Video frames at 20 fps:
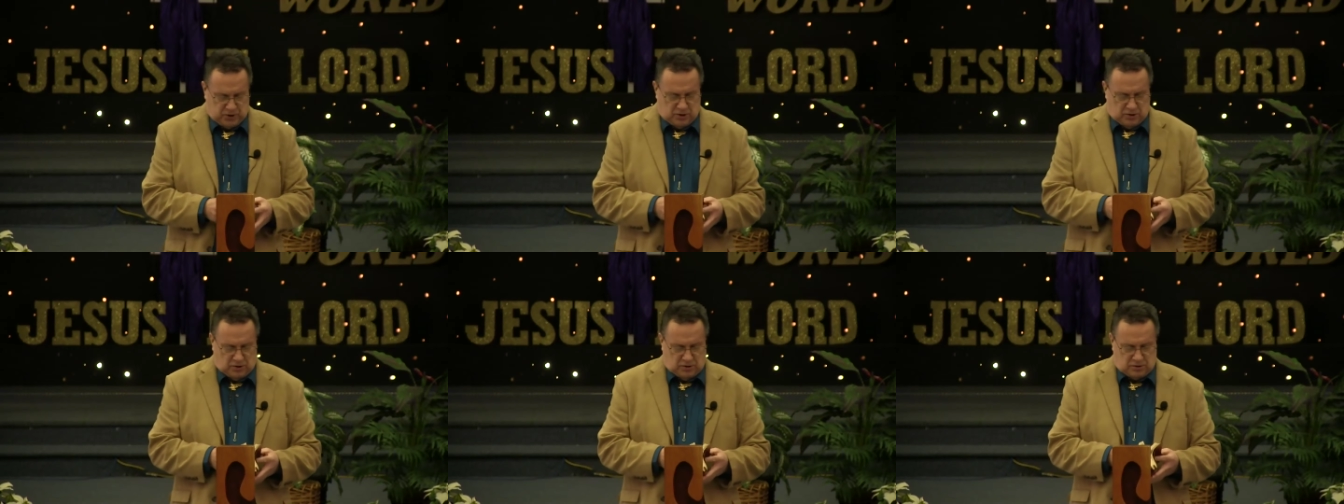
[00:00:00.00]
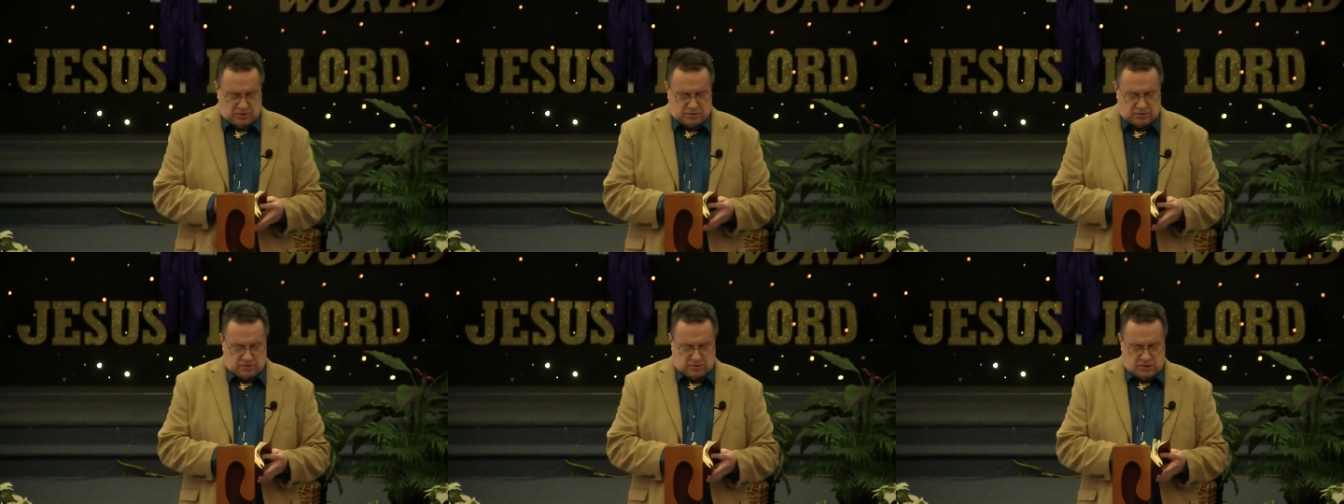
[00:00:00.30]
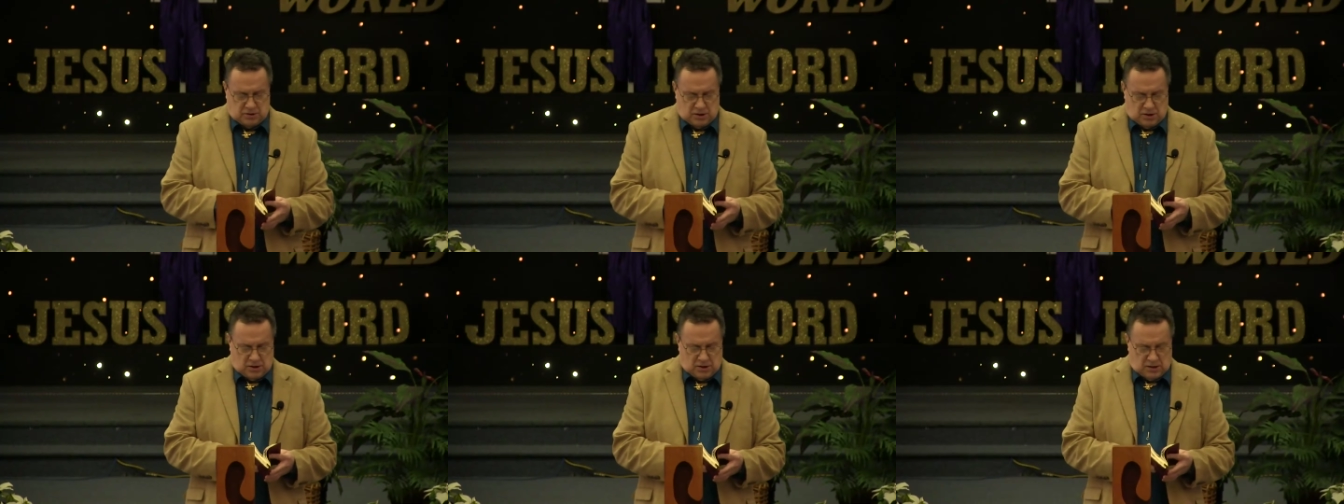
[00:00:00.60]
you.
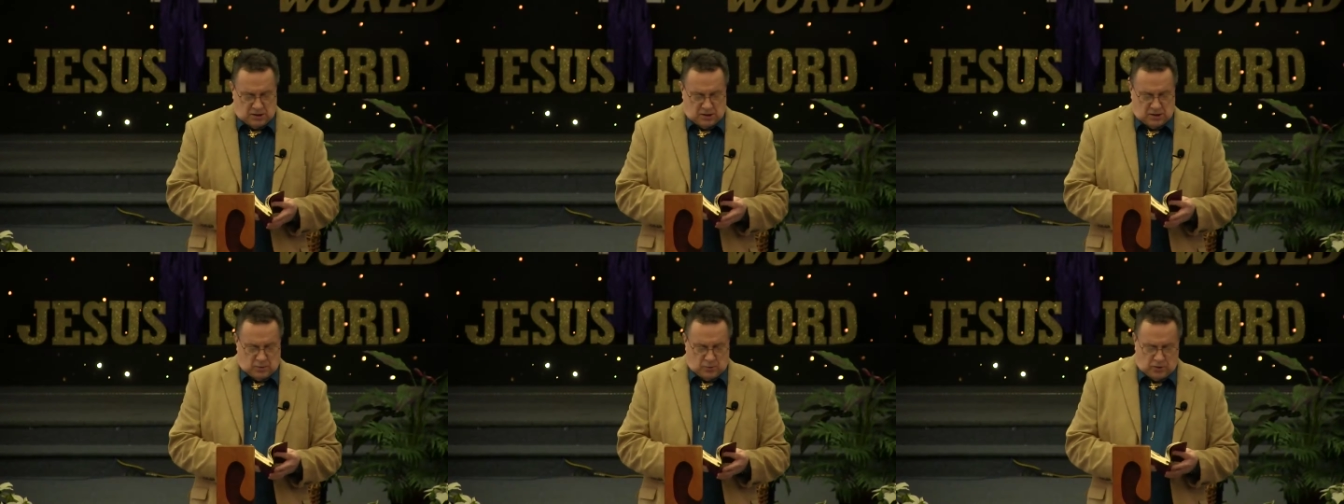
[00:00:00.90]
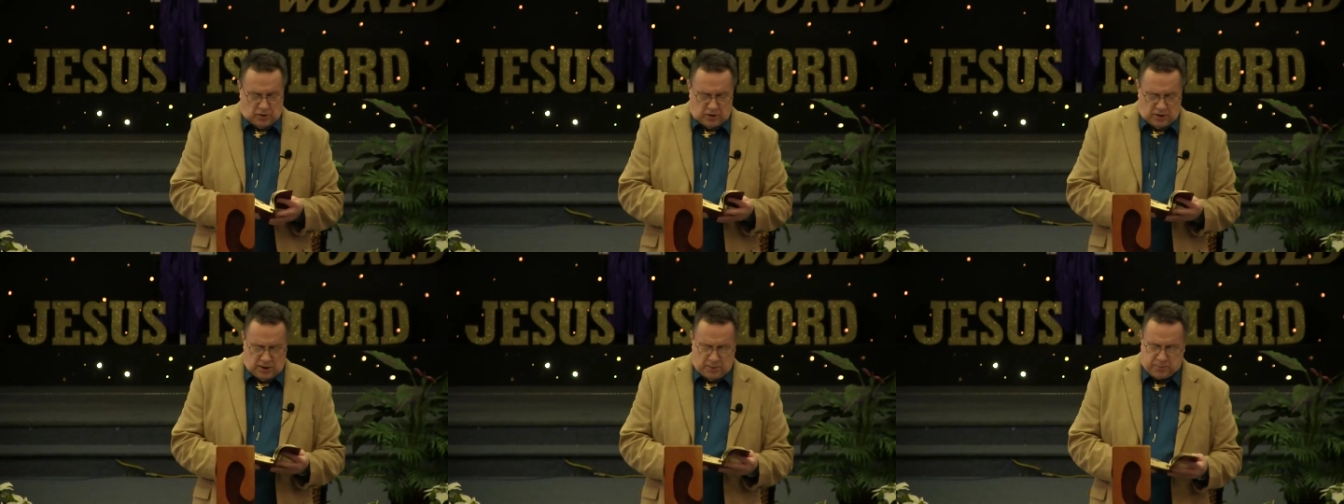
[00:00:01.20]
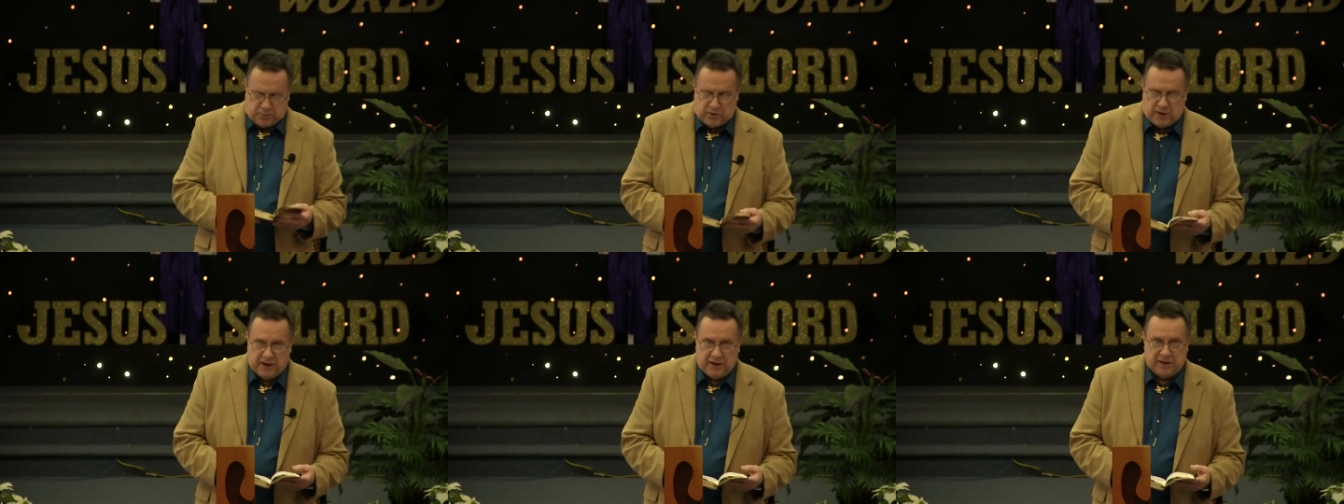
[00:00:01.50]
We're going to
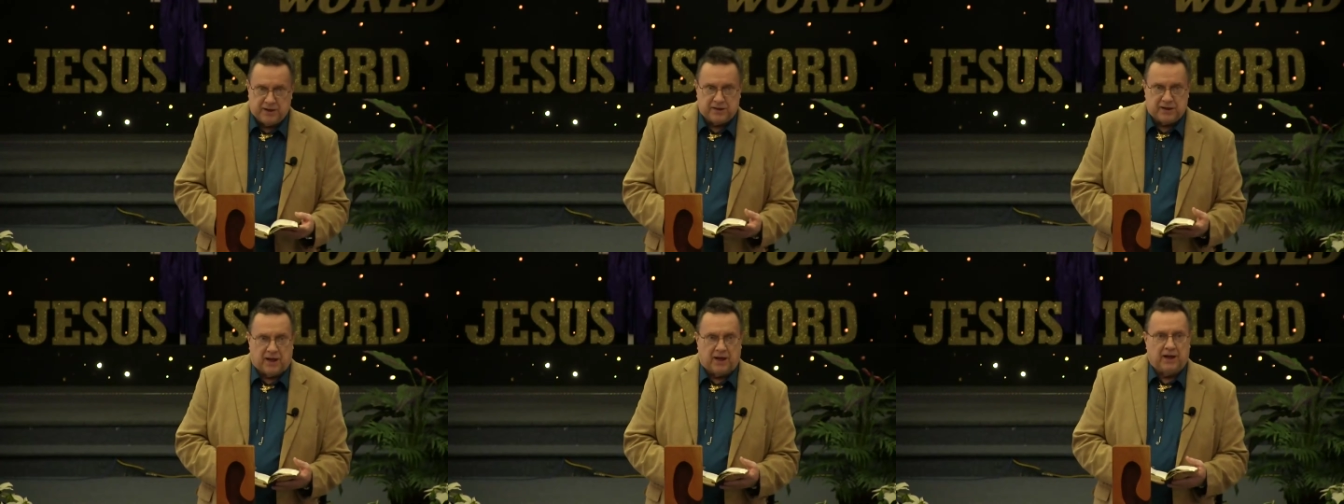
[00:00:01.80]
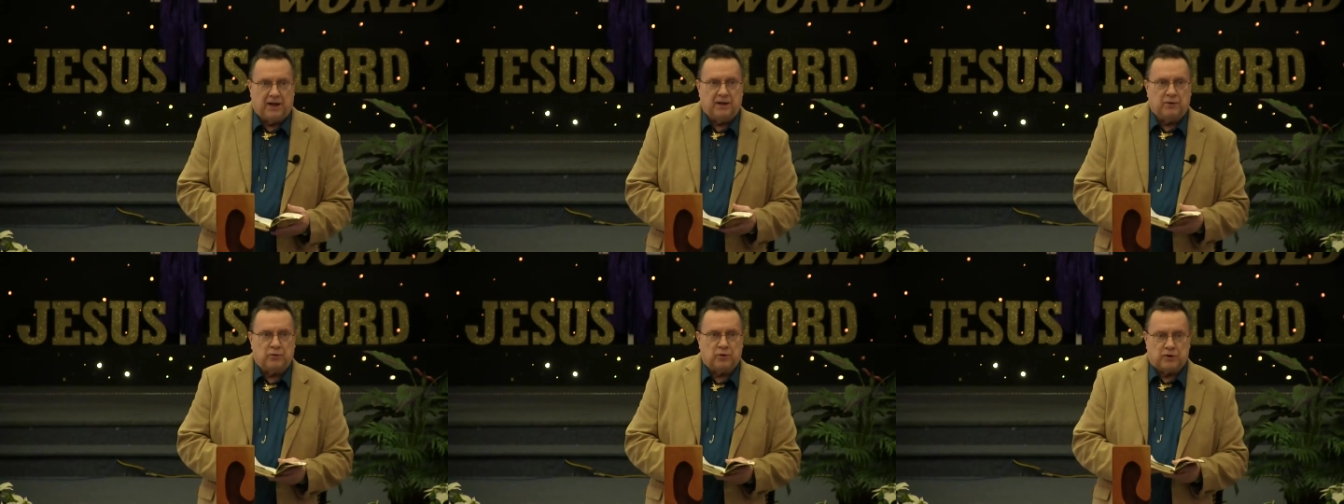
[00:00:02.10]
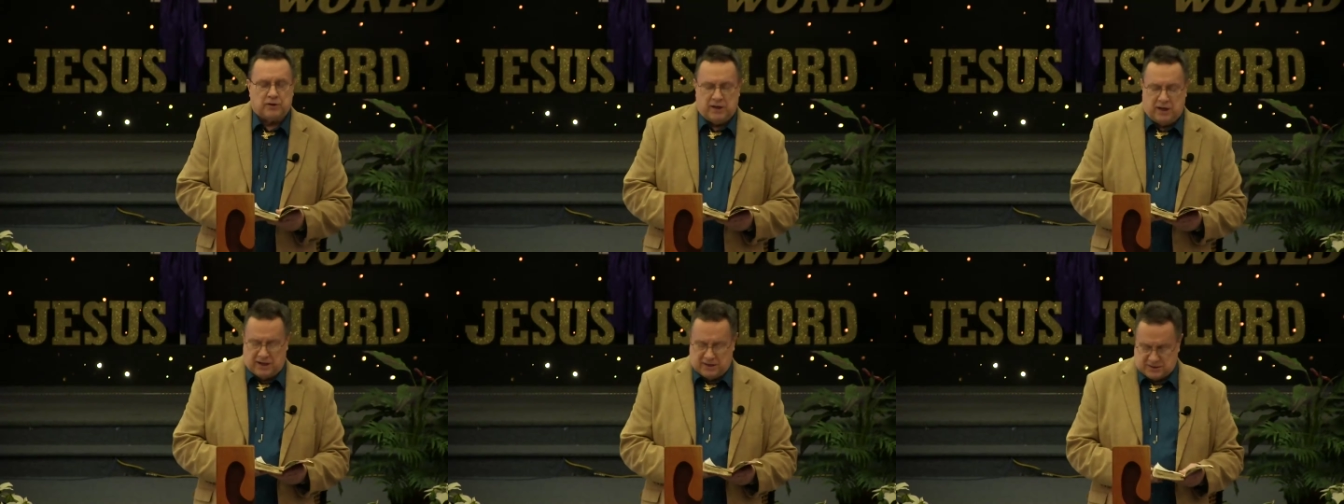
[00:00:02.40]
pray today, and we're
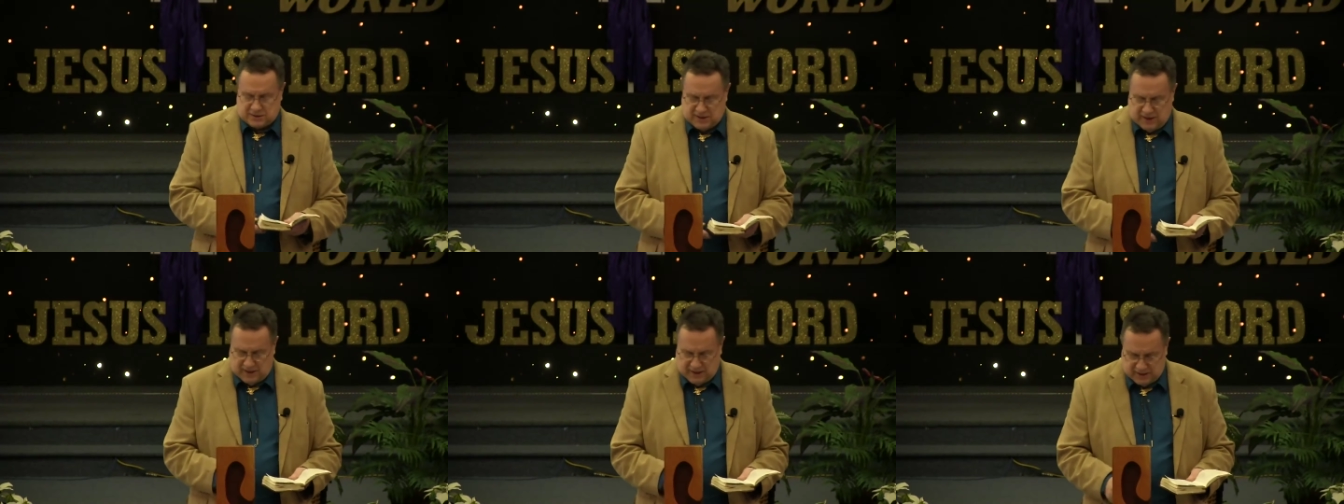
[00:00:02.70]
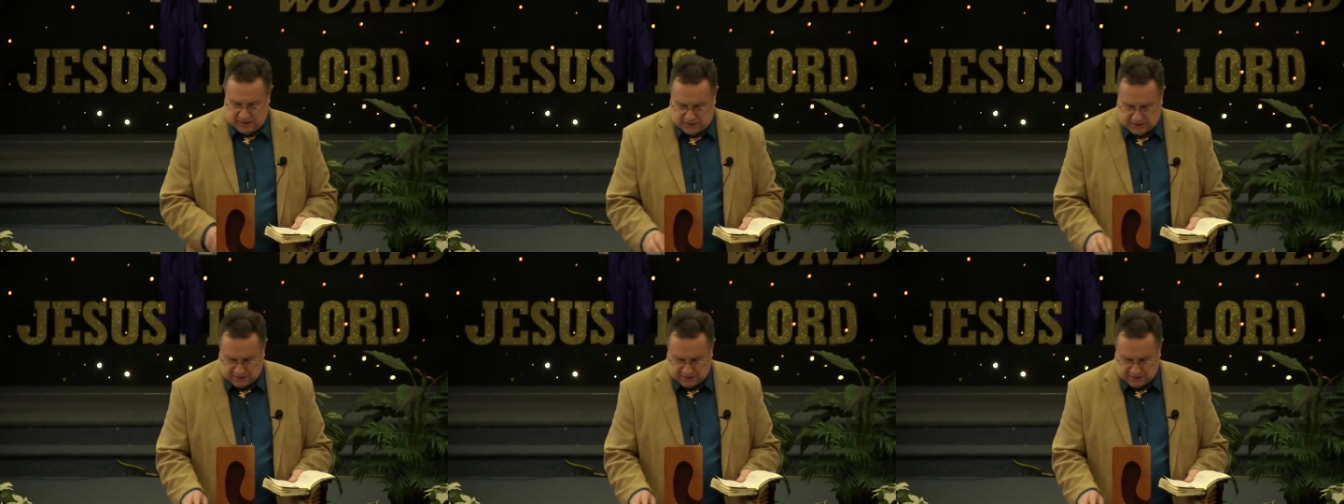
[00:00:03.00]
going to ask God,